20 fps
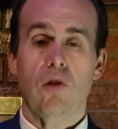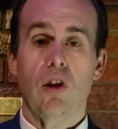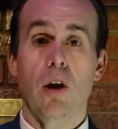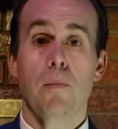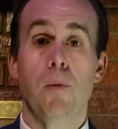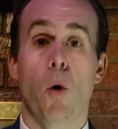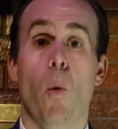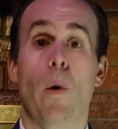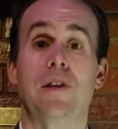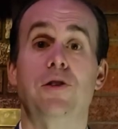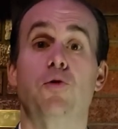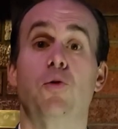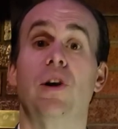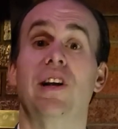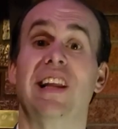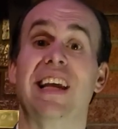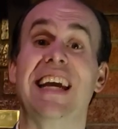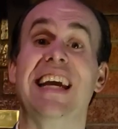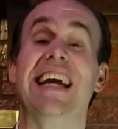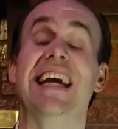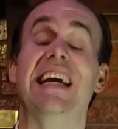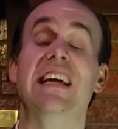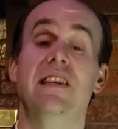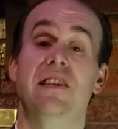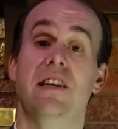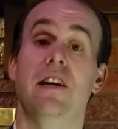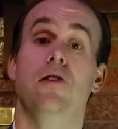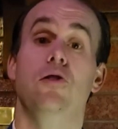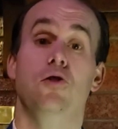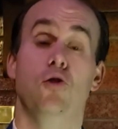But what really is
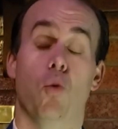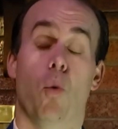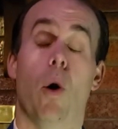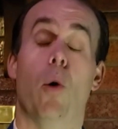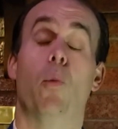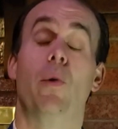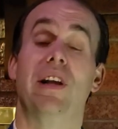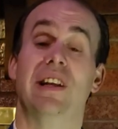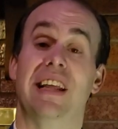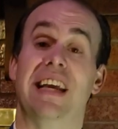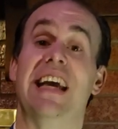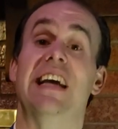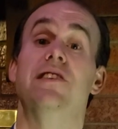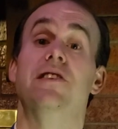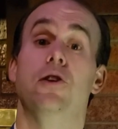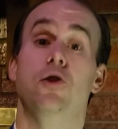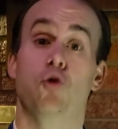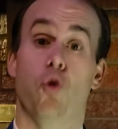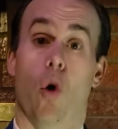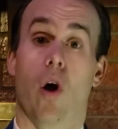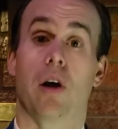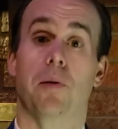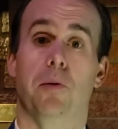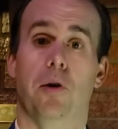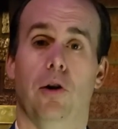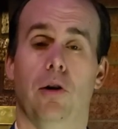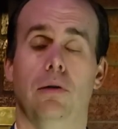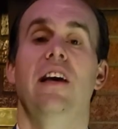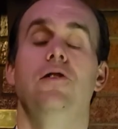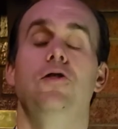
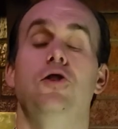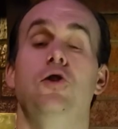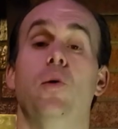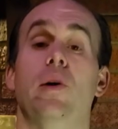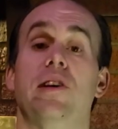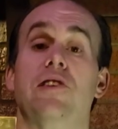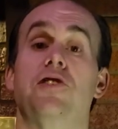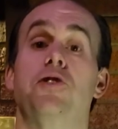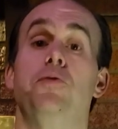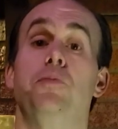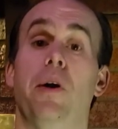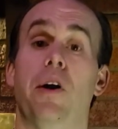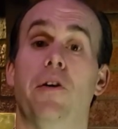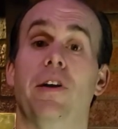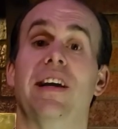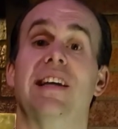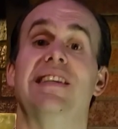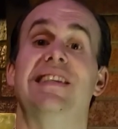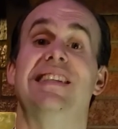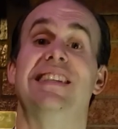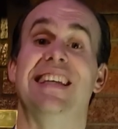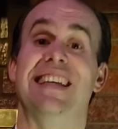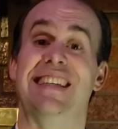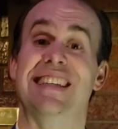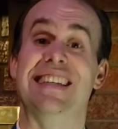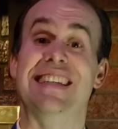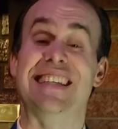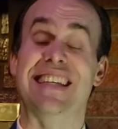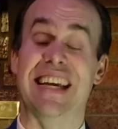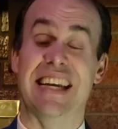enjoyable is to experience these
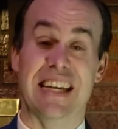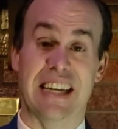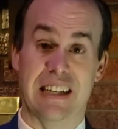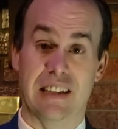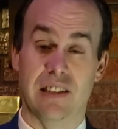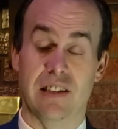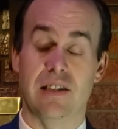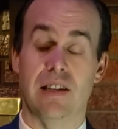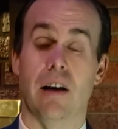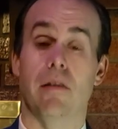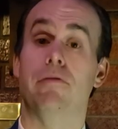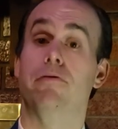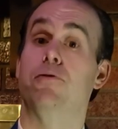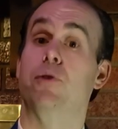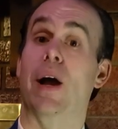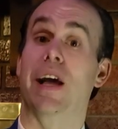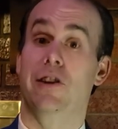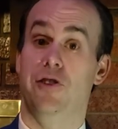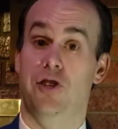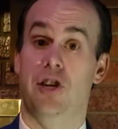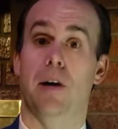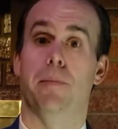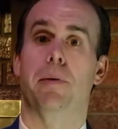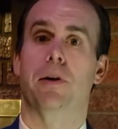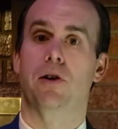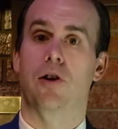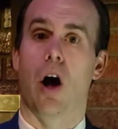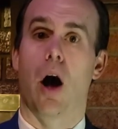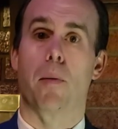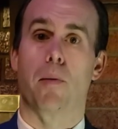scenes of friendship
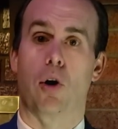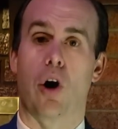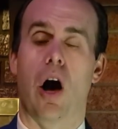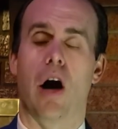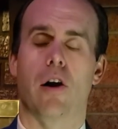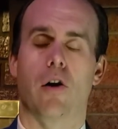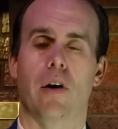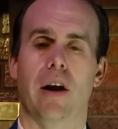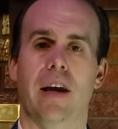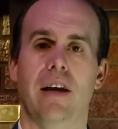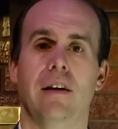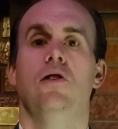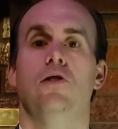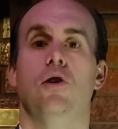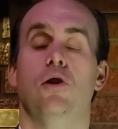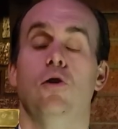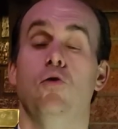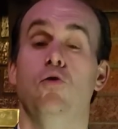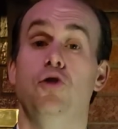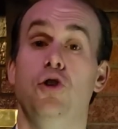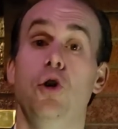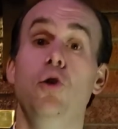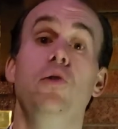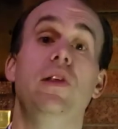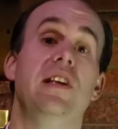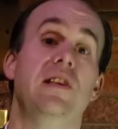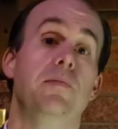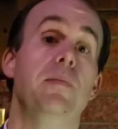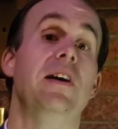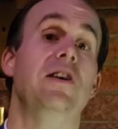and camaraderie. So you do
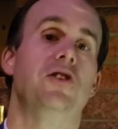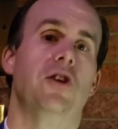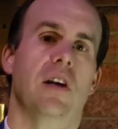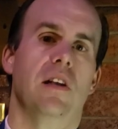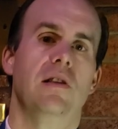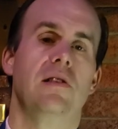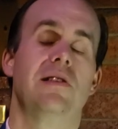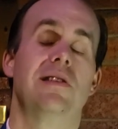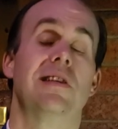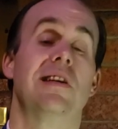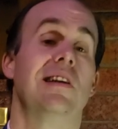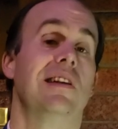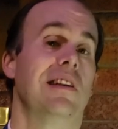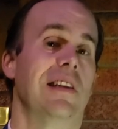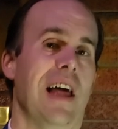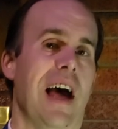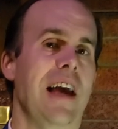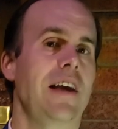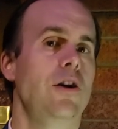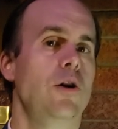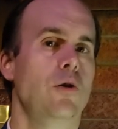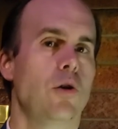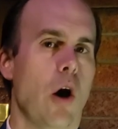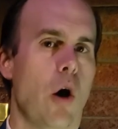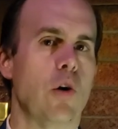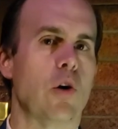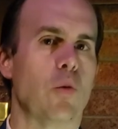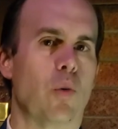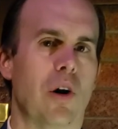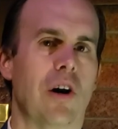these missions like you go
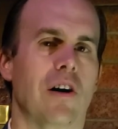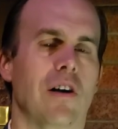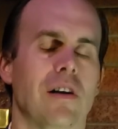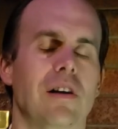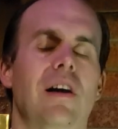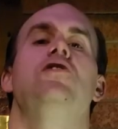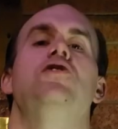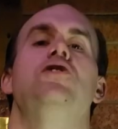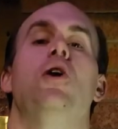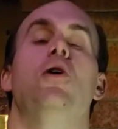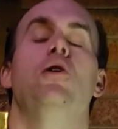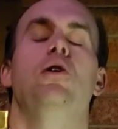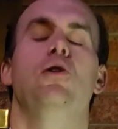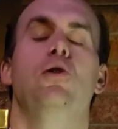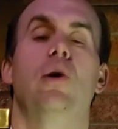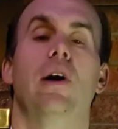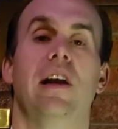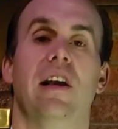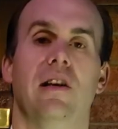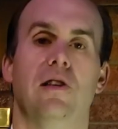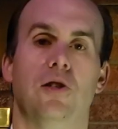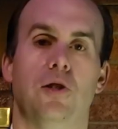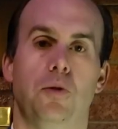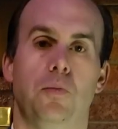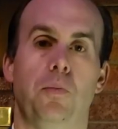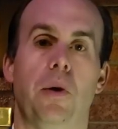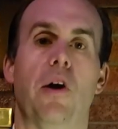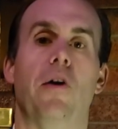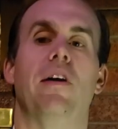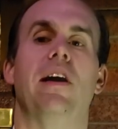to work so you can
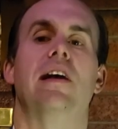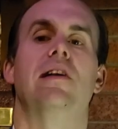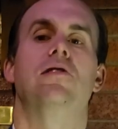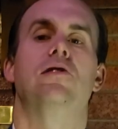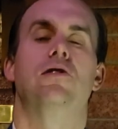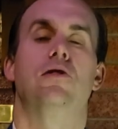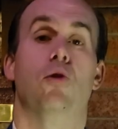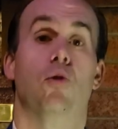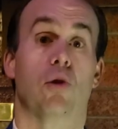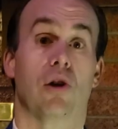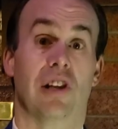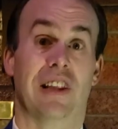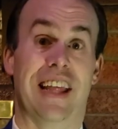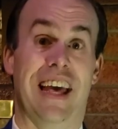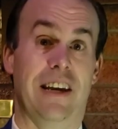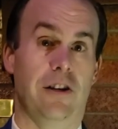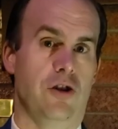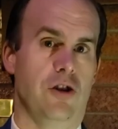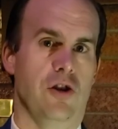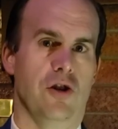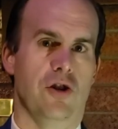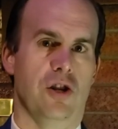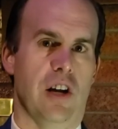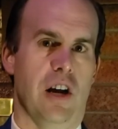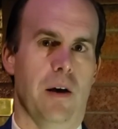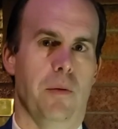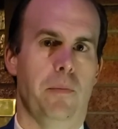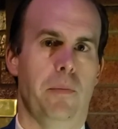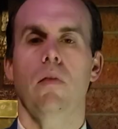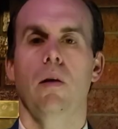experience the
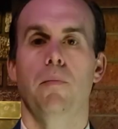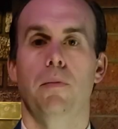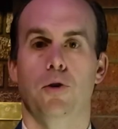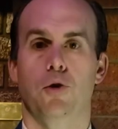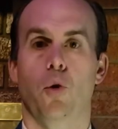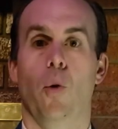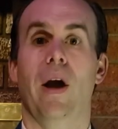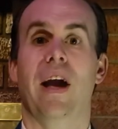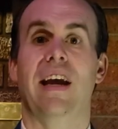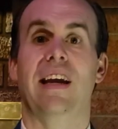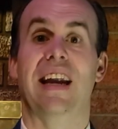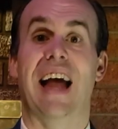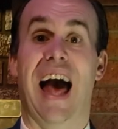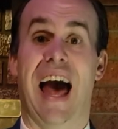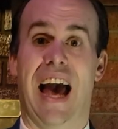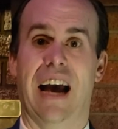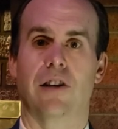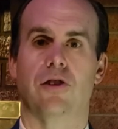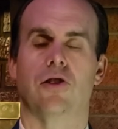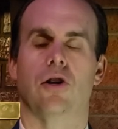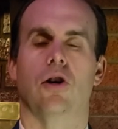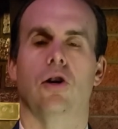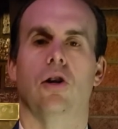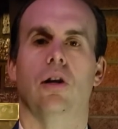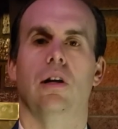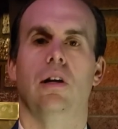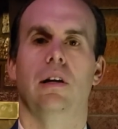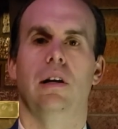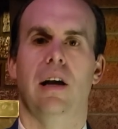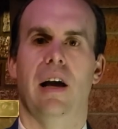relationship between Axel
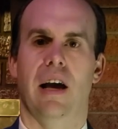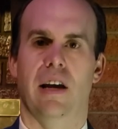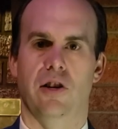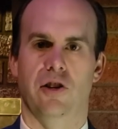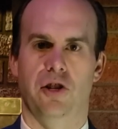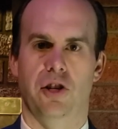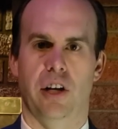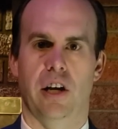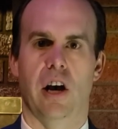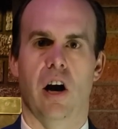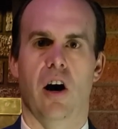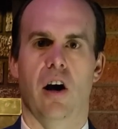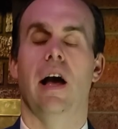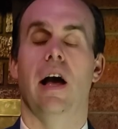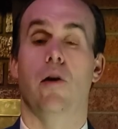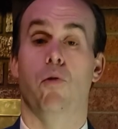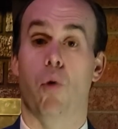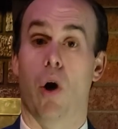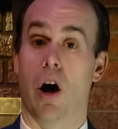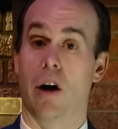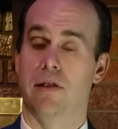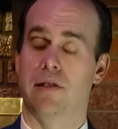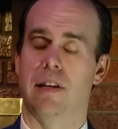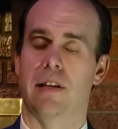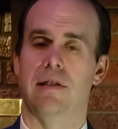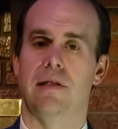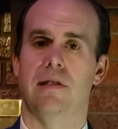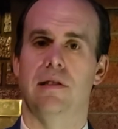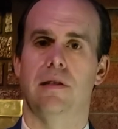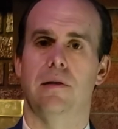and Xion and
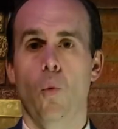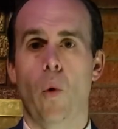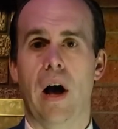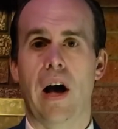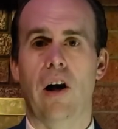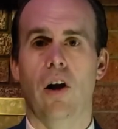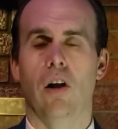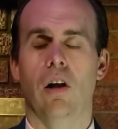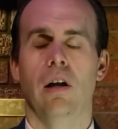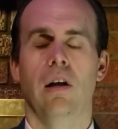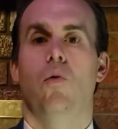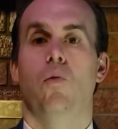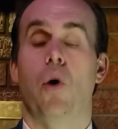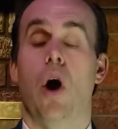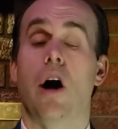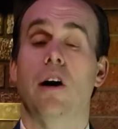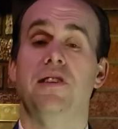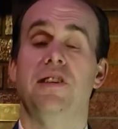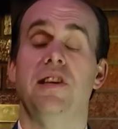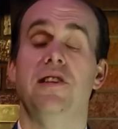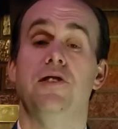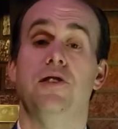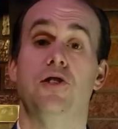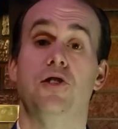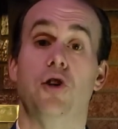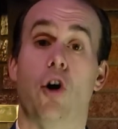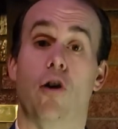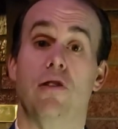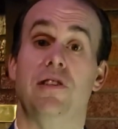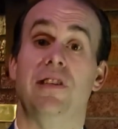Roxas. Well, Roxas
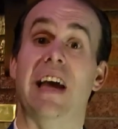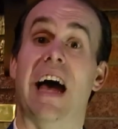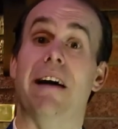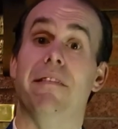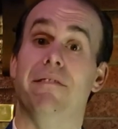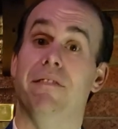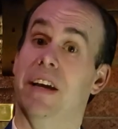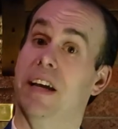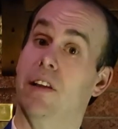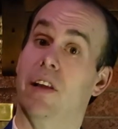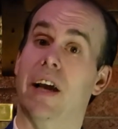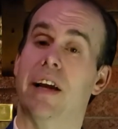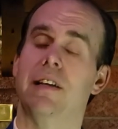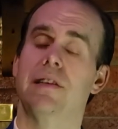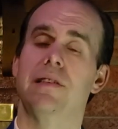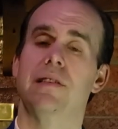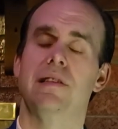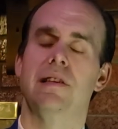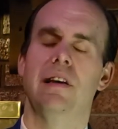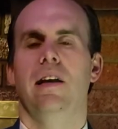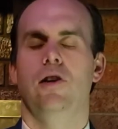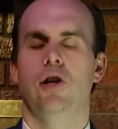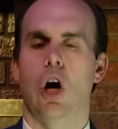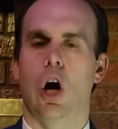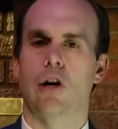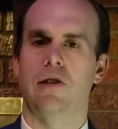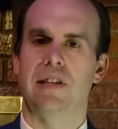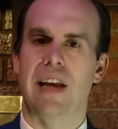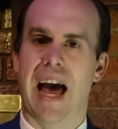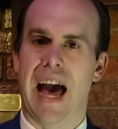starts to have feelings. He
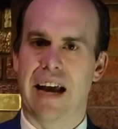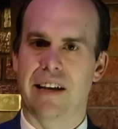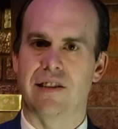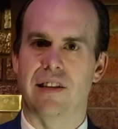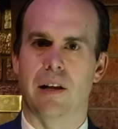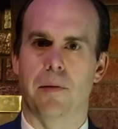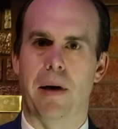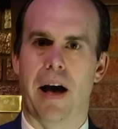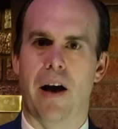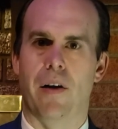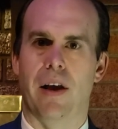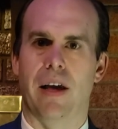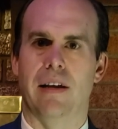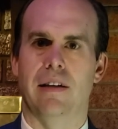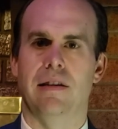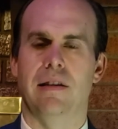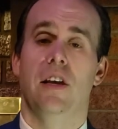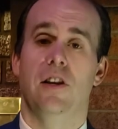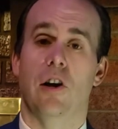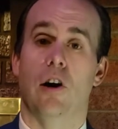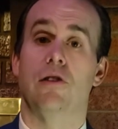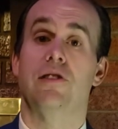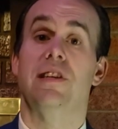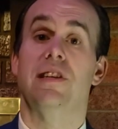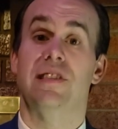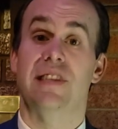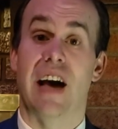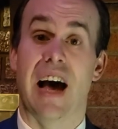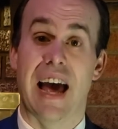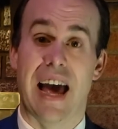talks to Axel about it. He talks to
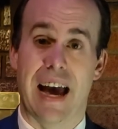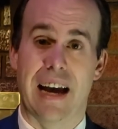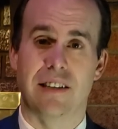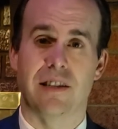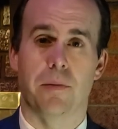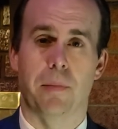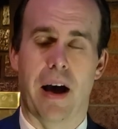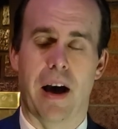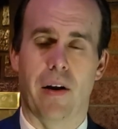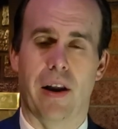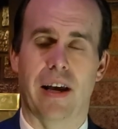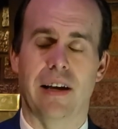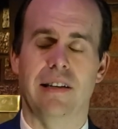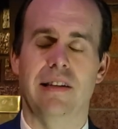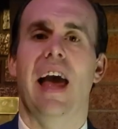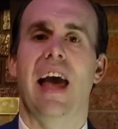Saïx about it.